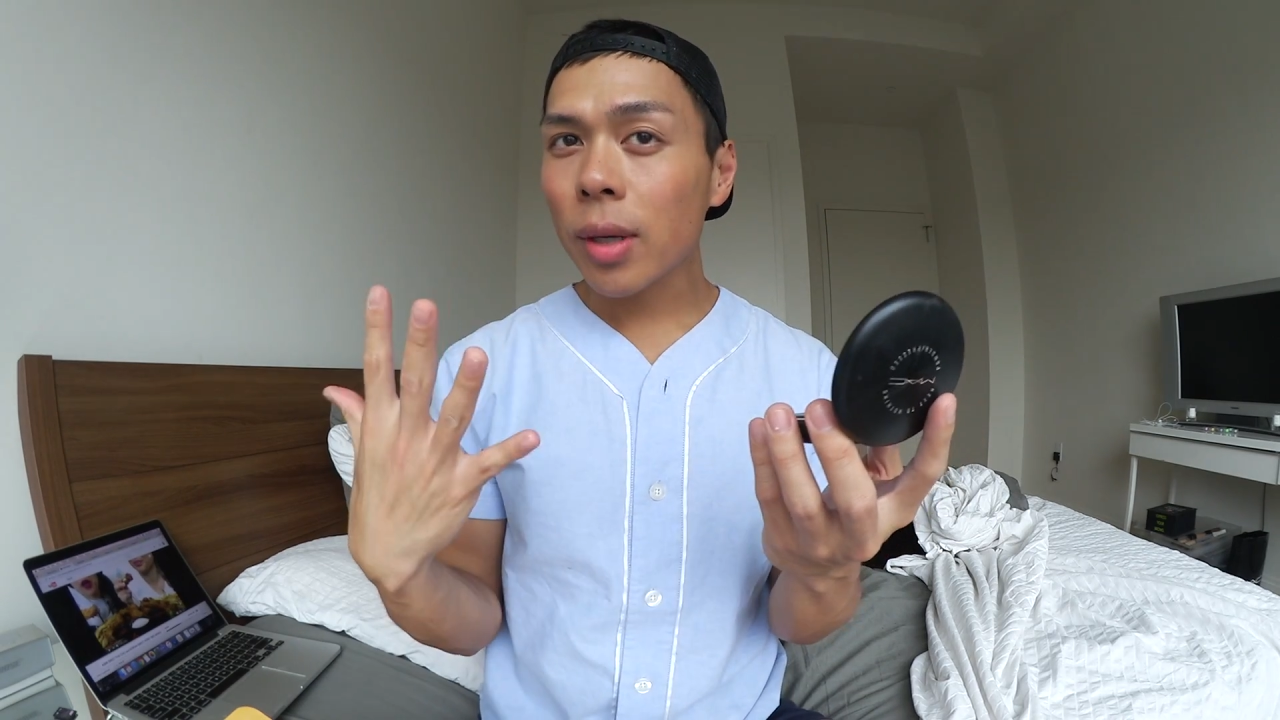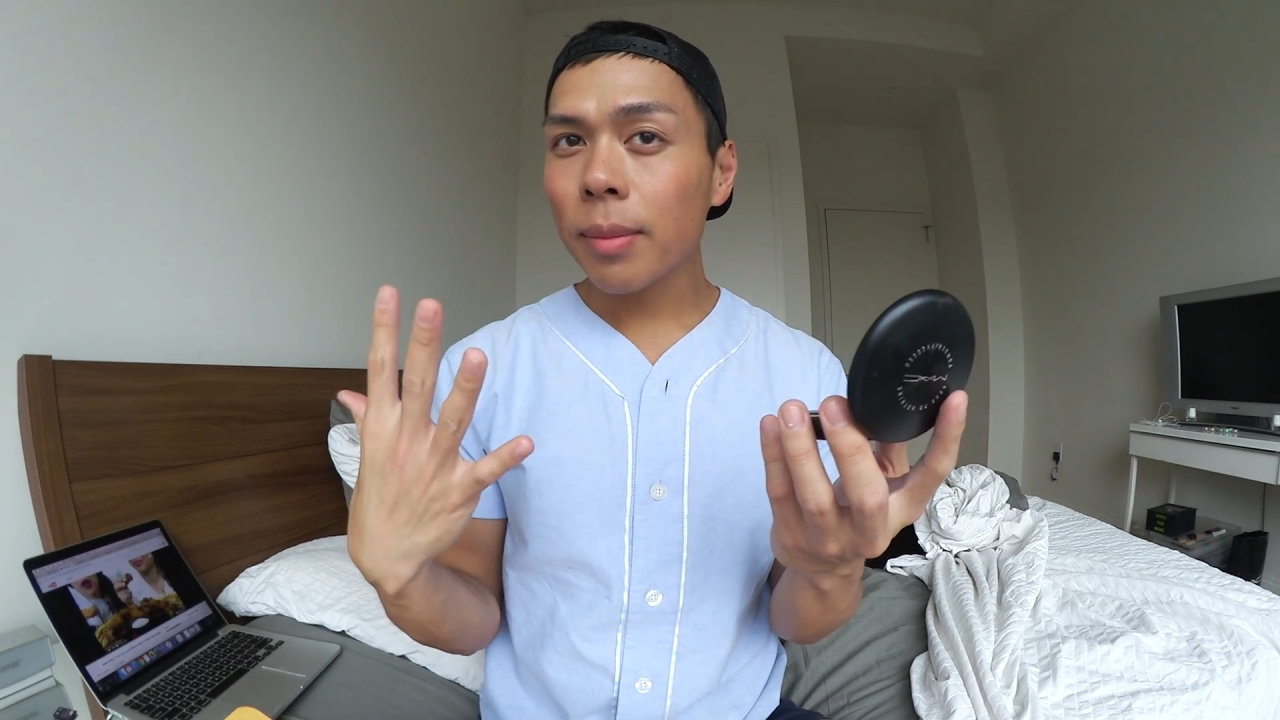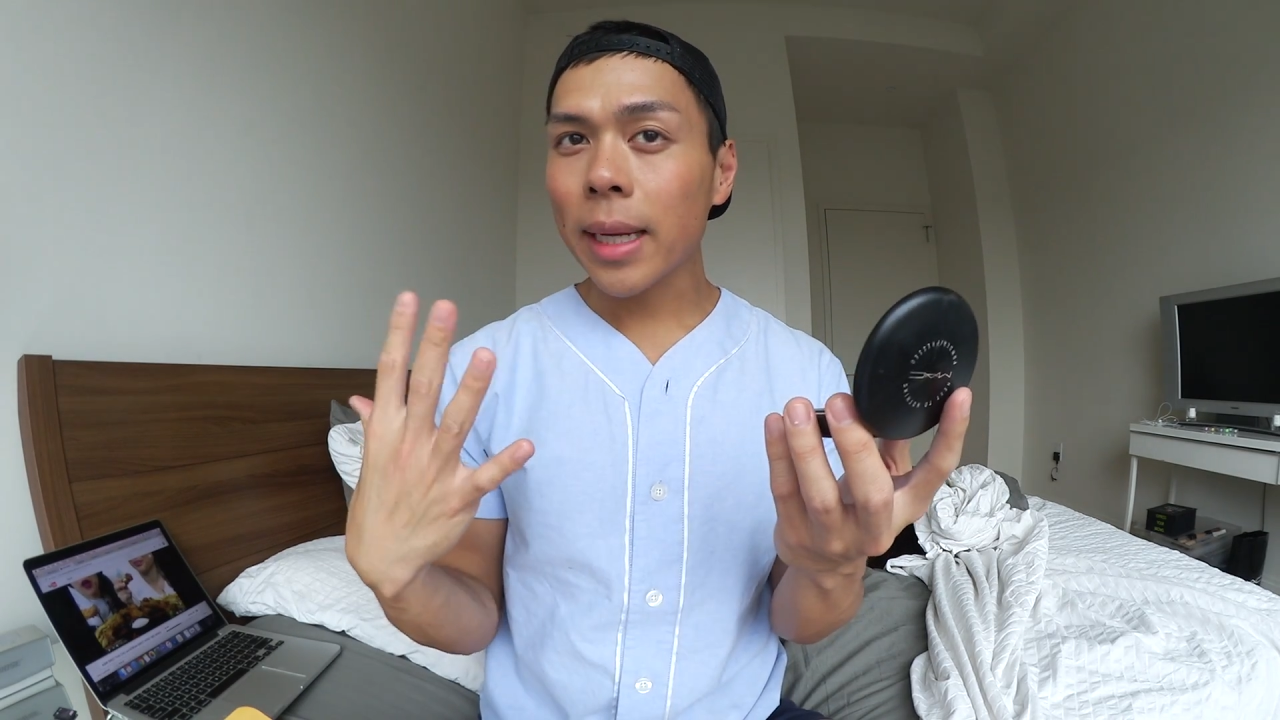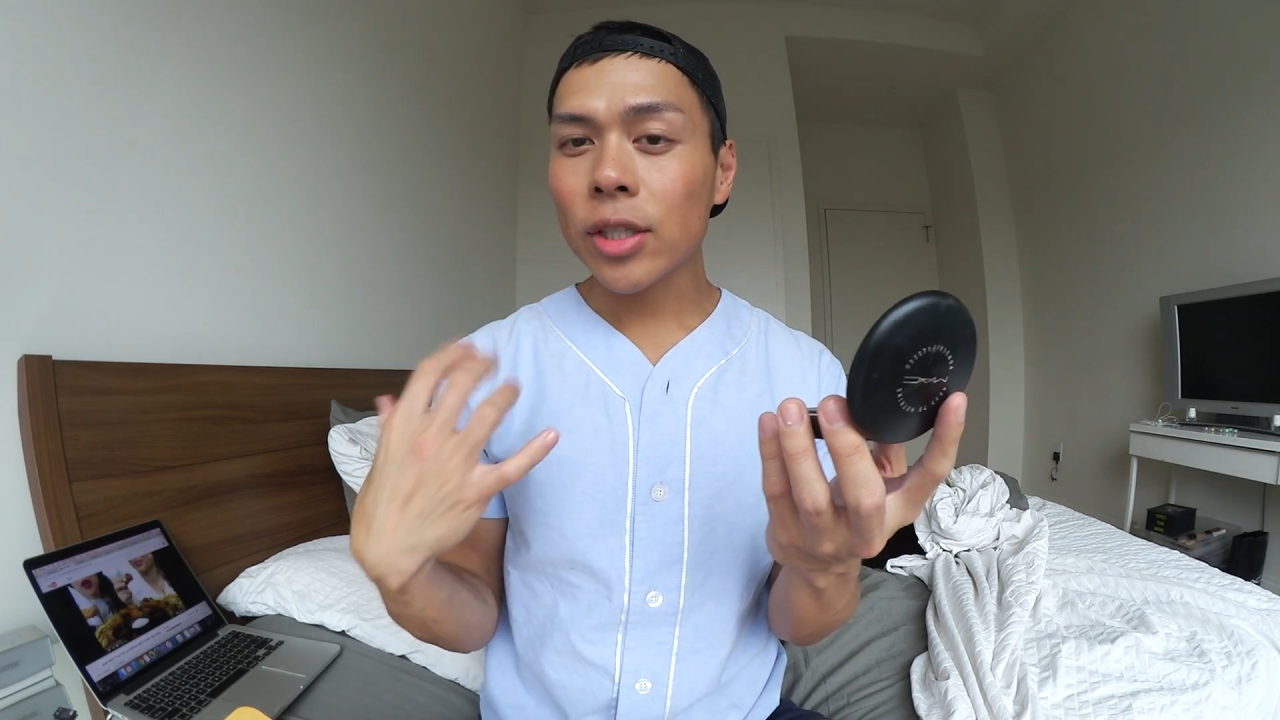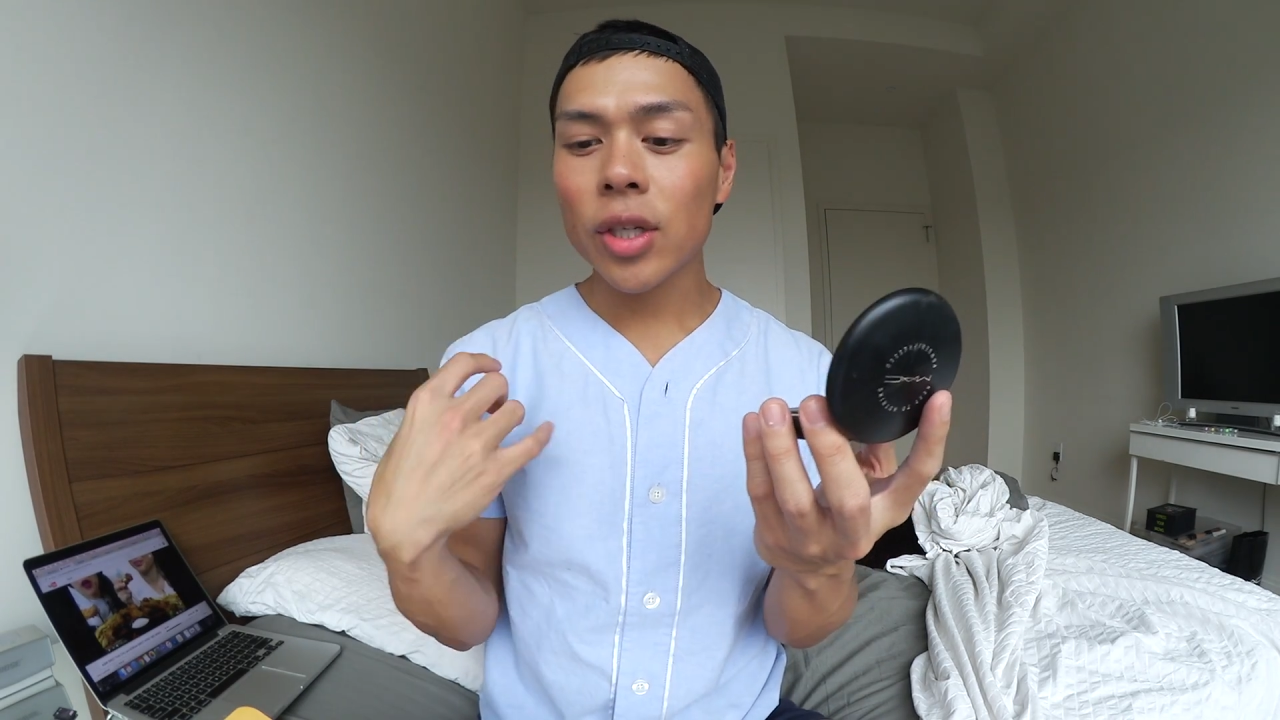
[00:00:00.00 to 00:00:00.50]

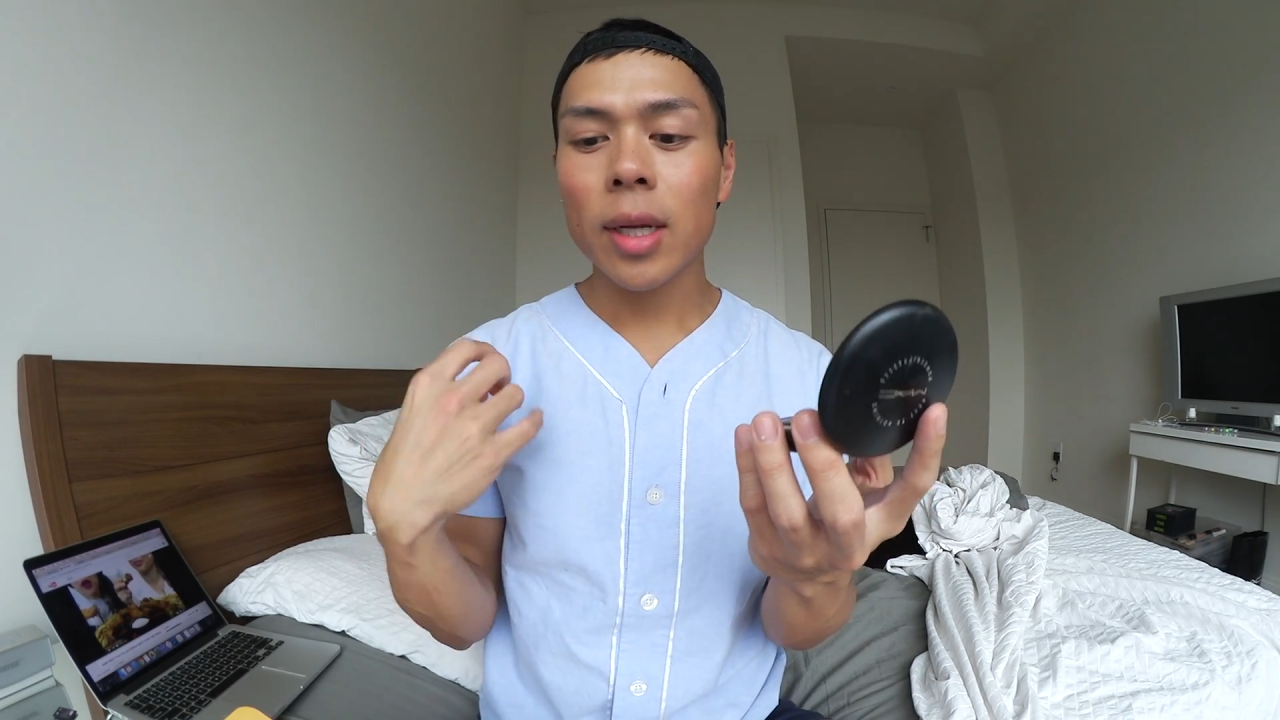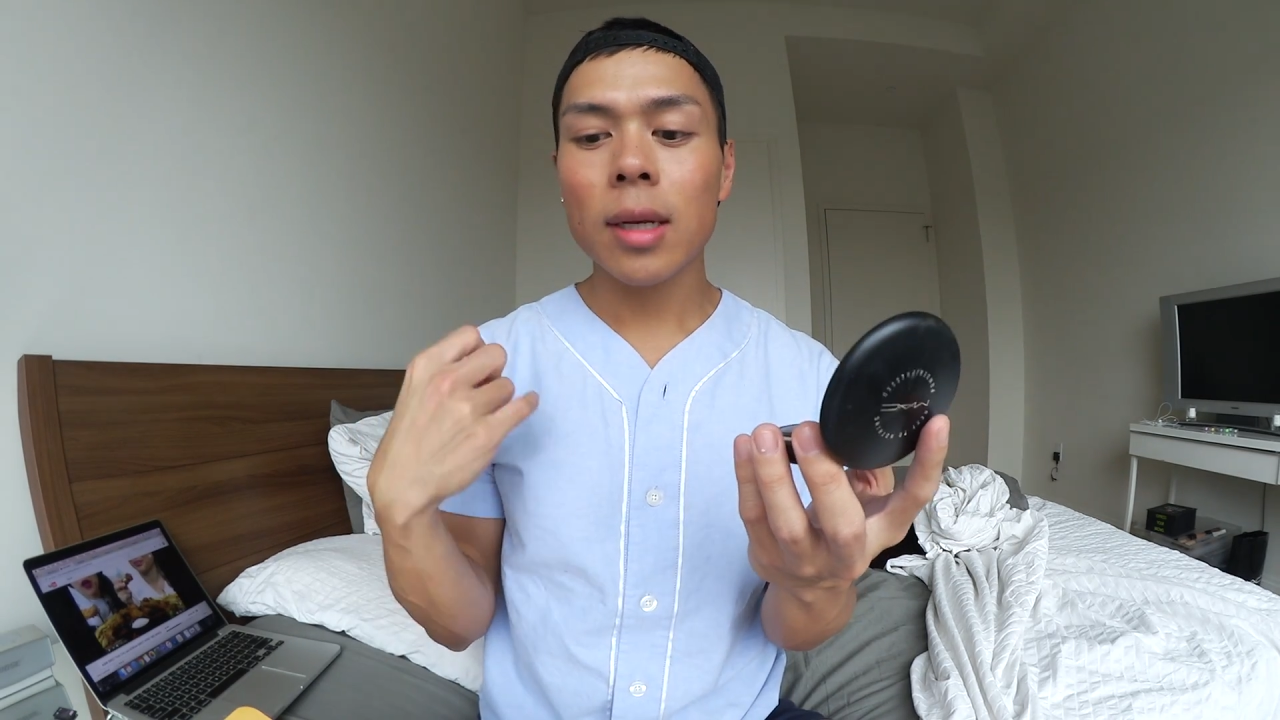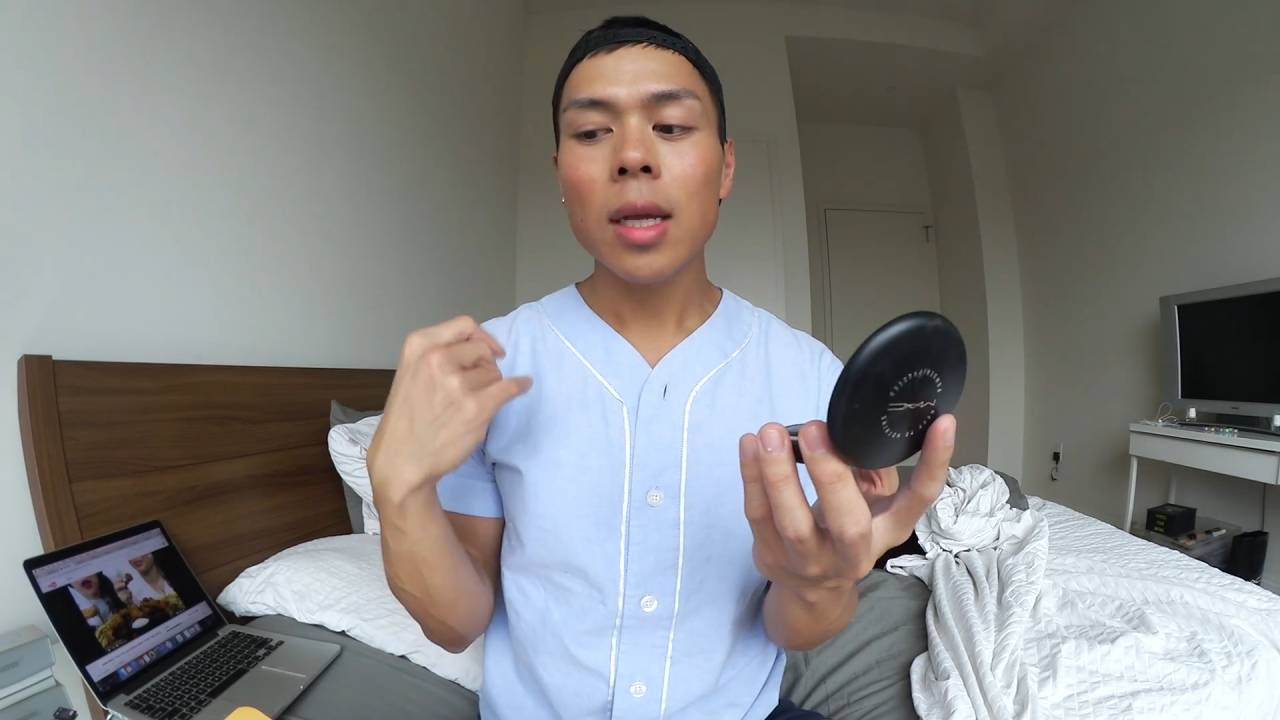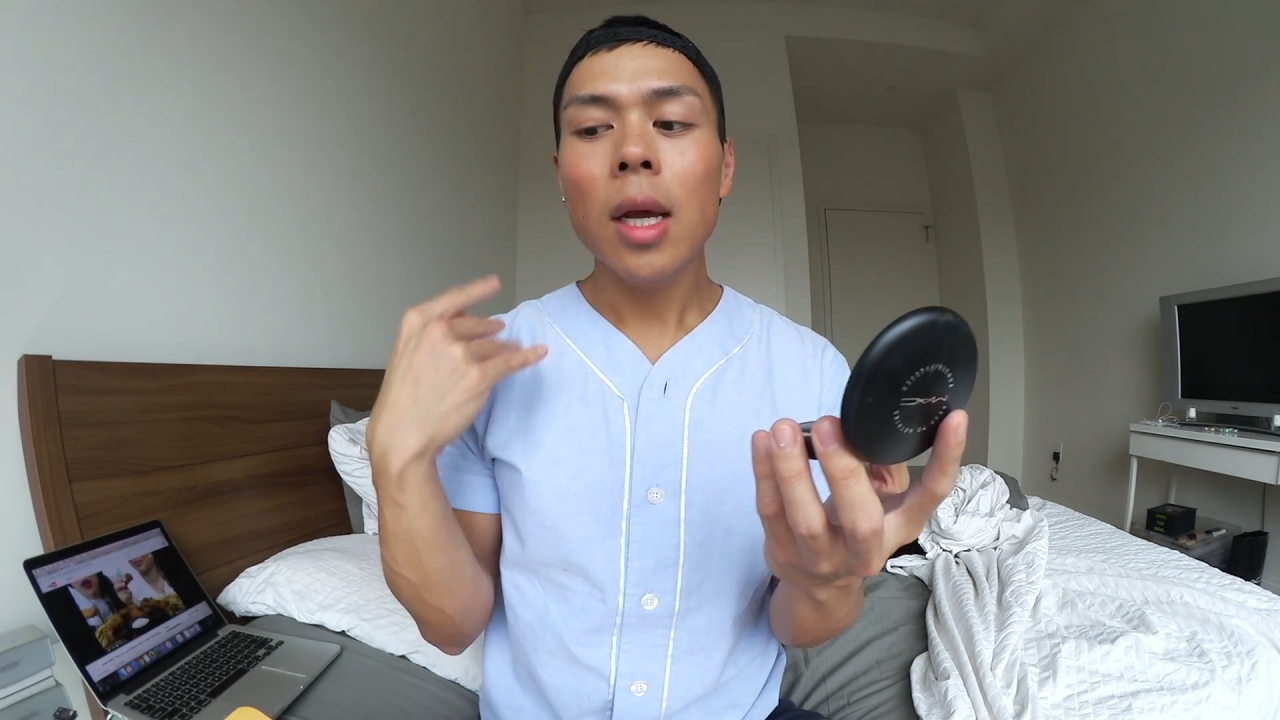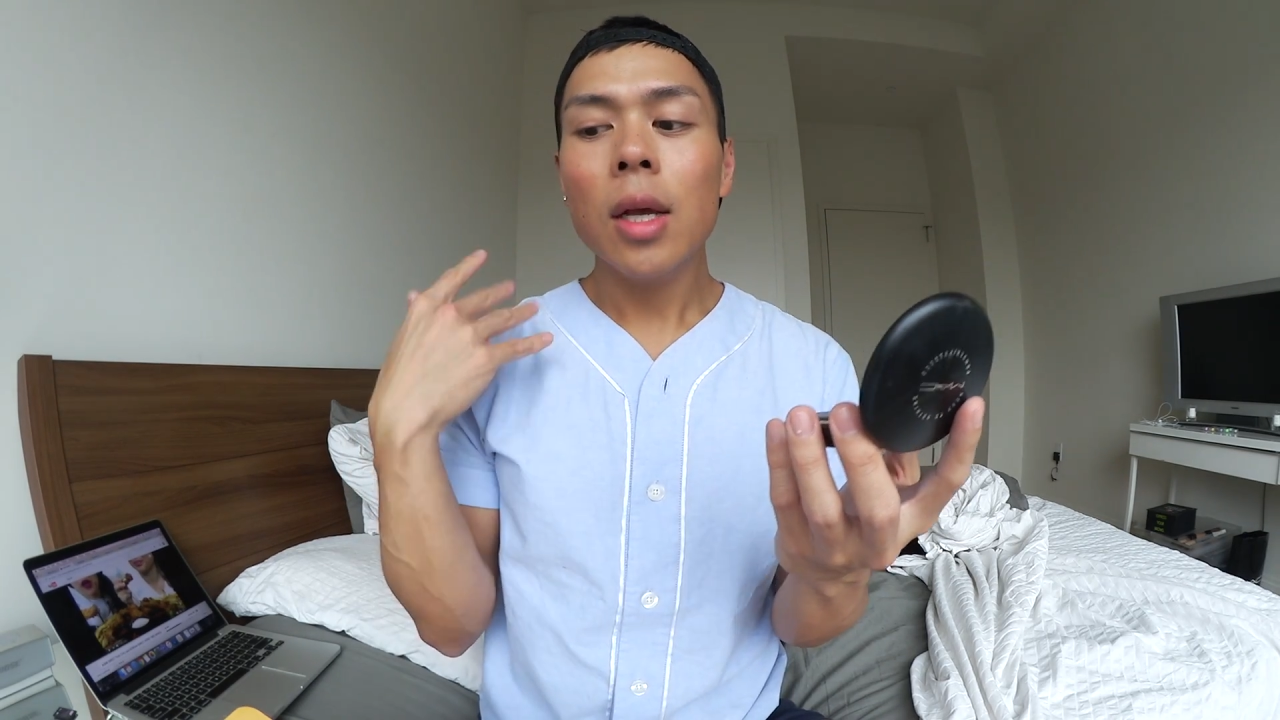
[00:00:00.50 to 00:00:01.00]

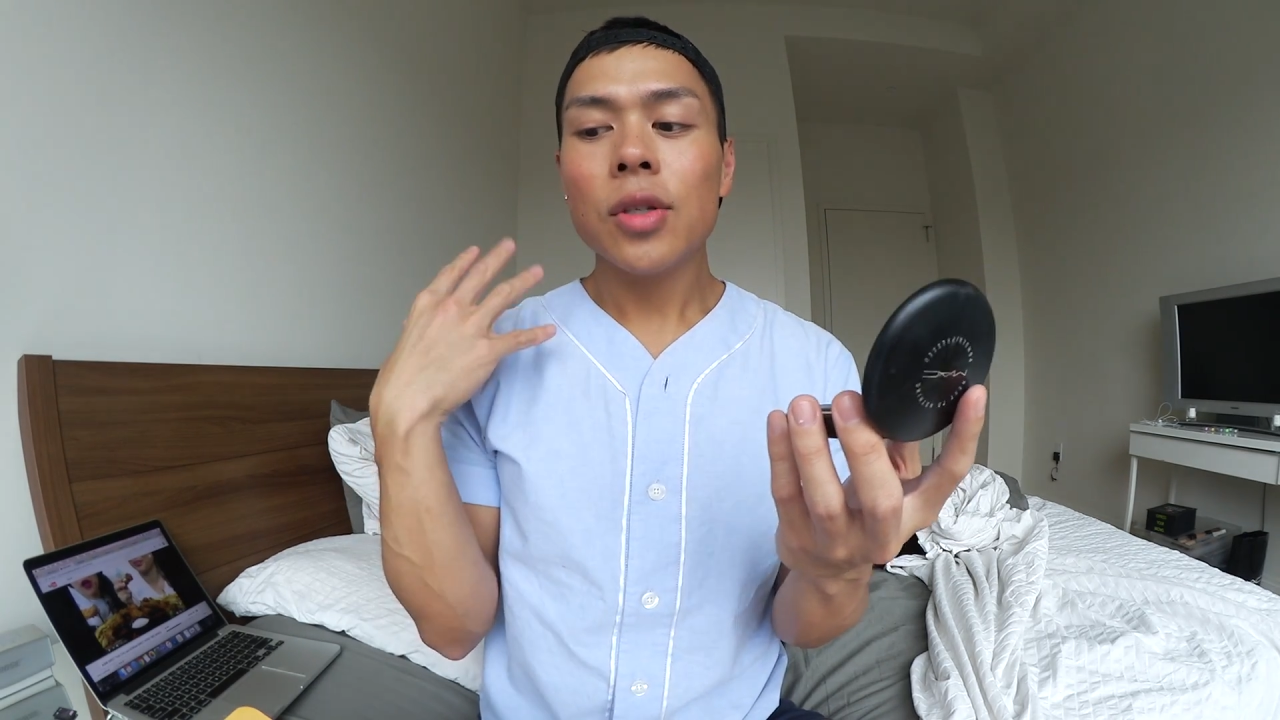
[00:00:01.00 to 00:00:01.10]
complexion.